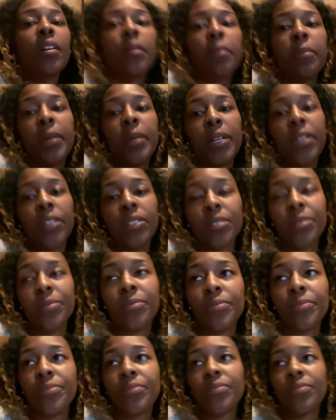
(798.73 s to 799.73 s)
But it
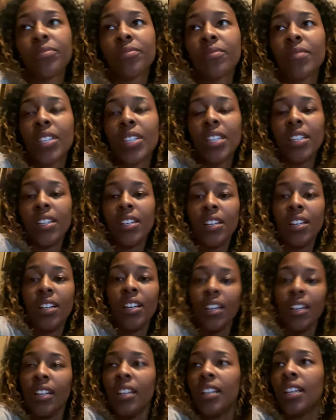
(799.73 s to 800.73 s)

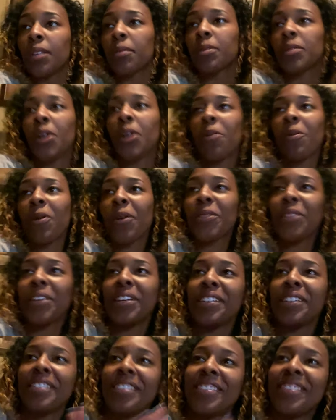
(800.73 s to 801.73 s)
was all worth
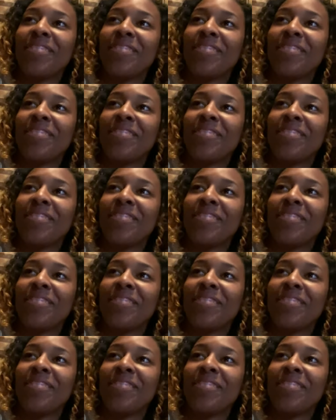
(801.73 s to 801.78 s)
it.